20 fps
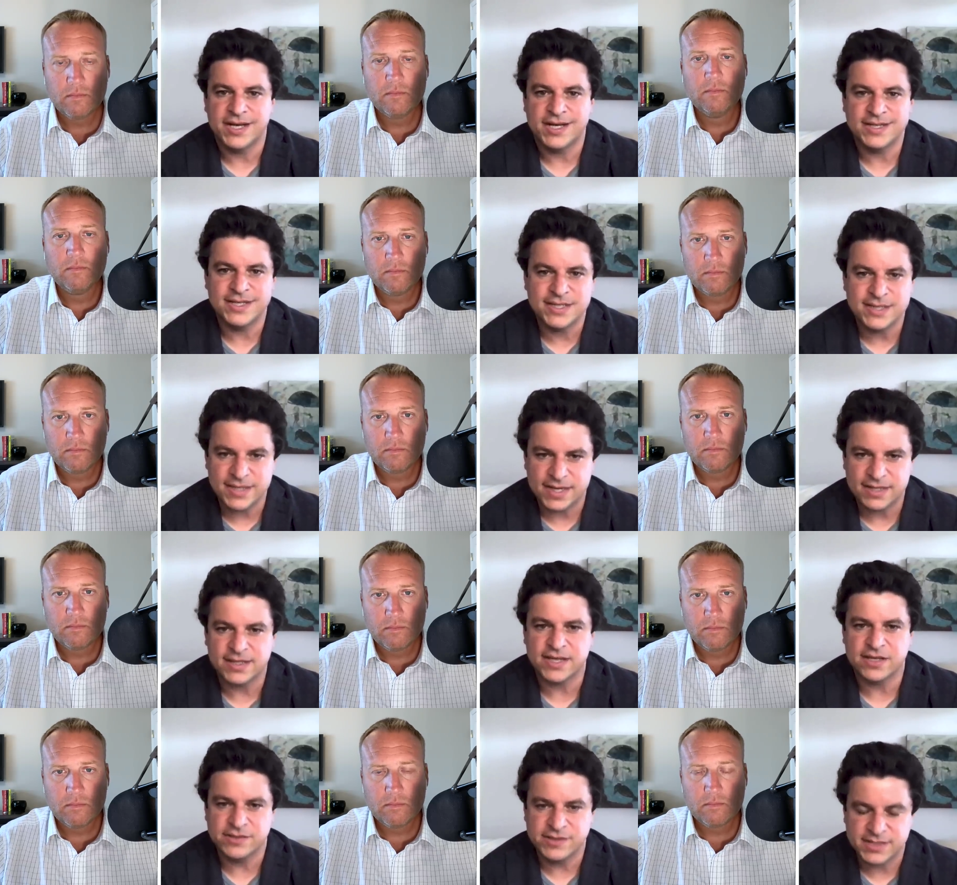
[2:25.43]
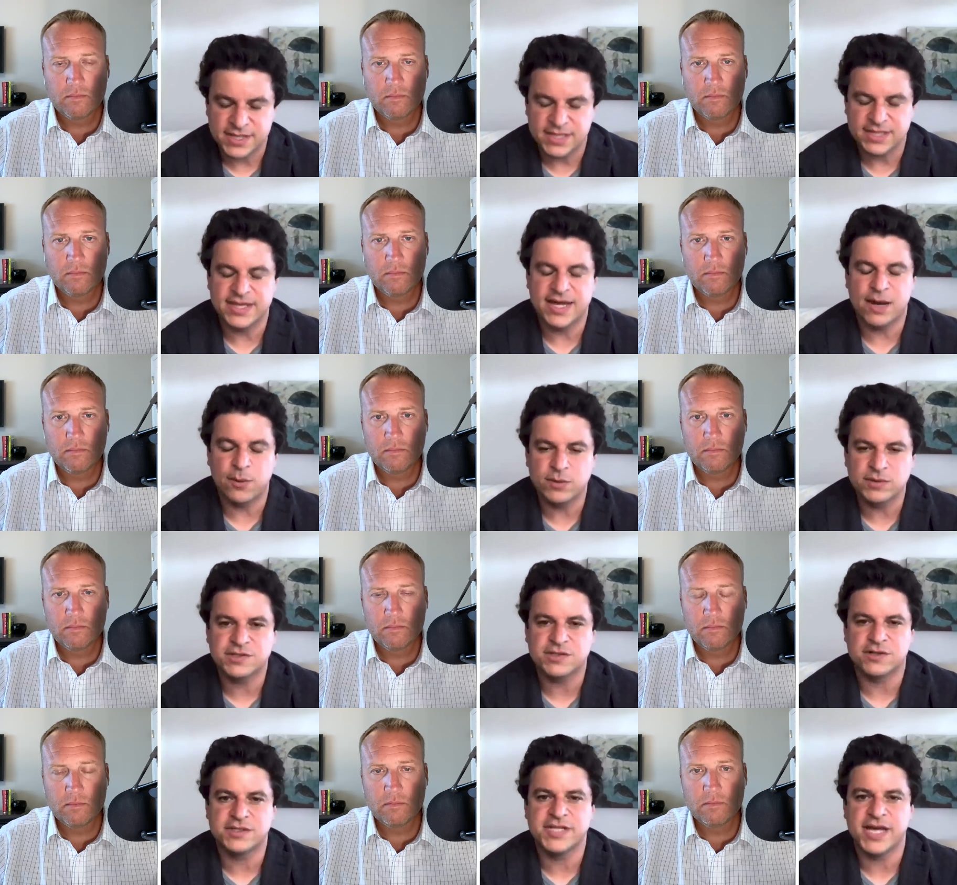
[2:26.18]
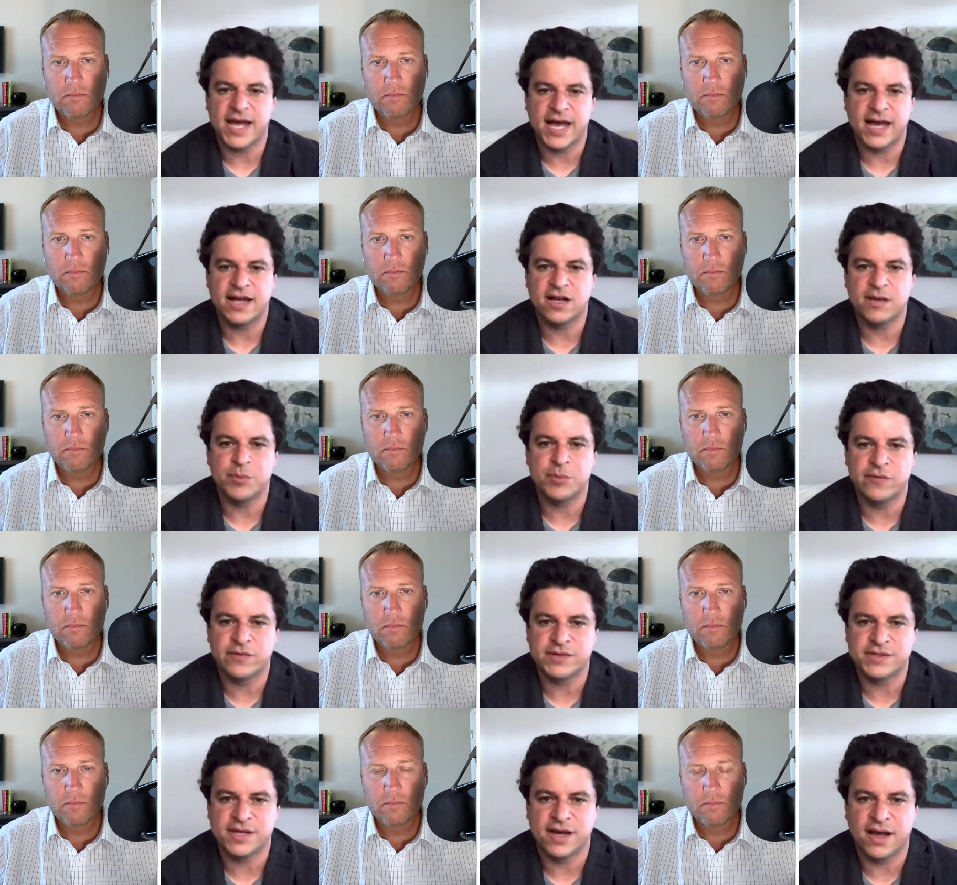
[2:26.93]
Speaker 1: and that, that, like you said, that will start to add up
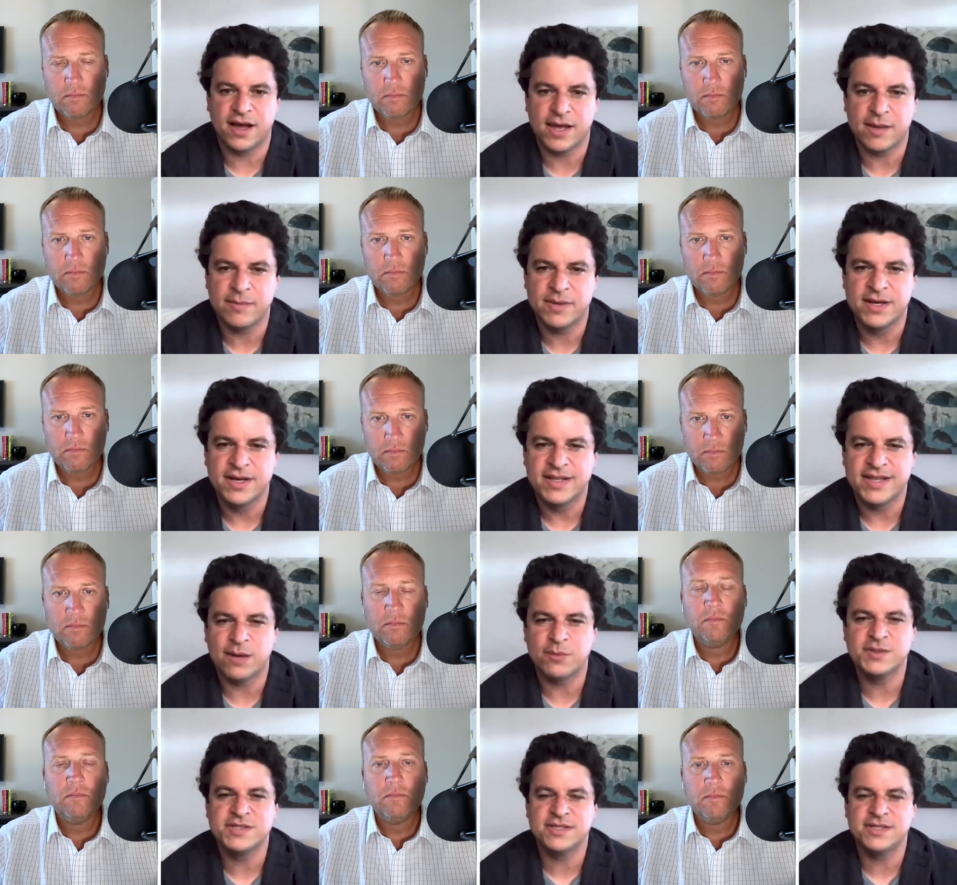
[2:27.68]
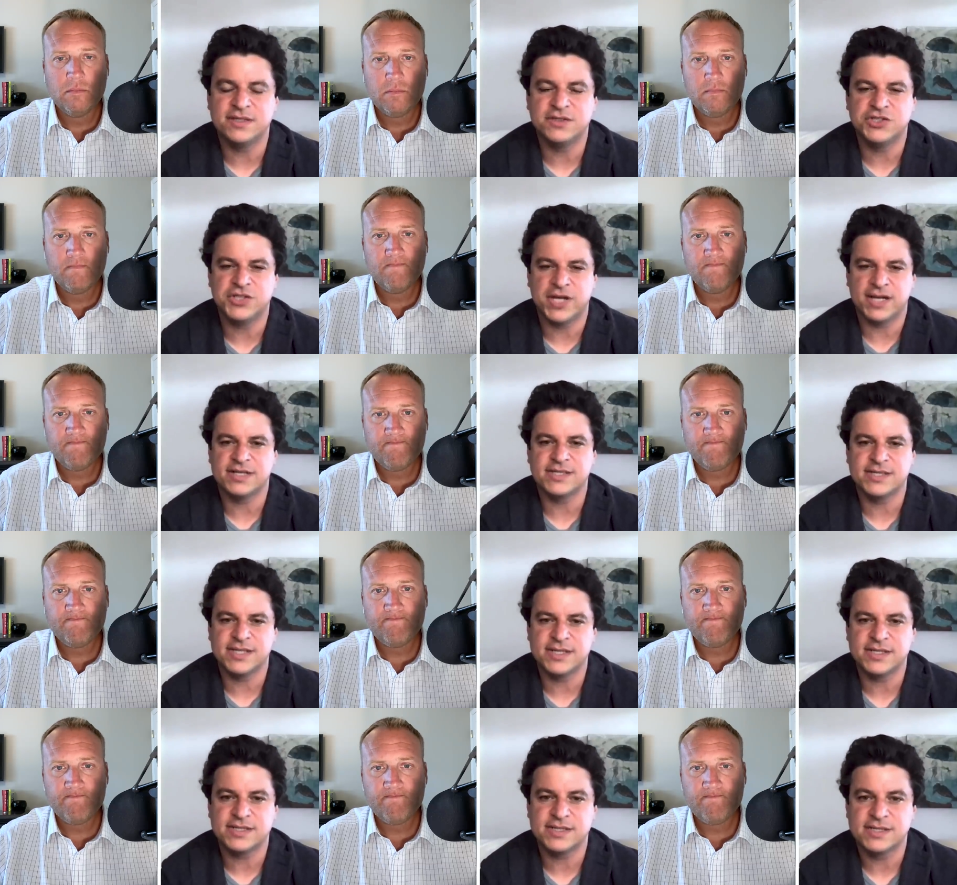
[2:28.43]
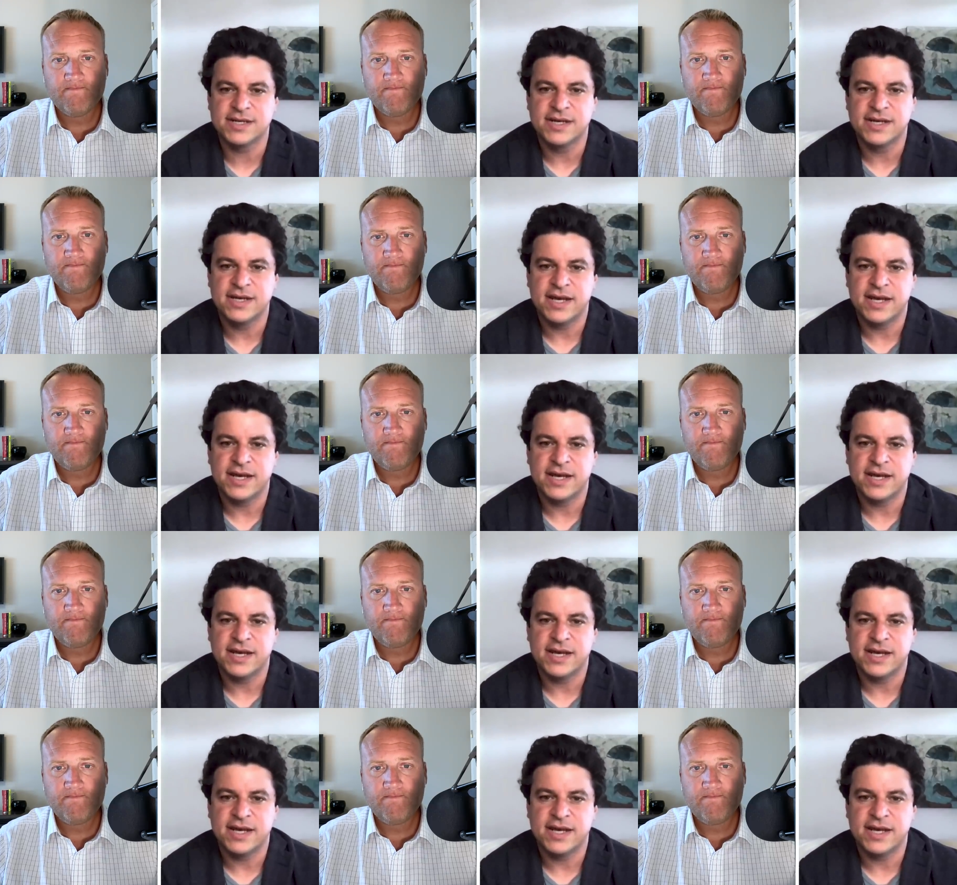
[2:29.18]
over time. That was the genesis.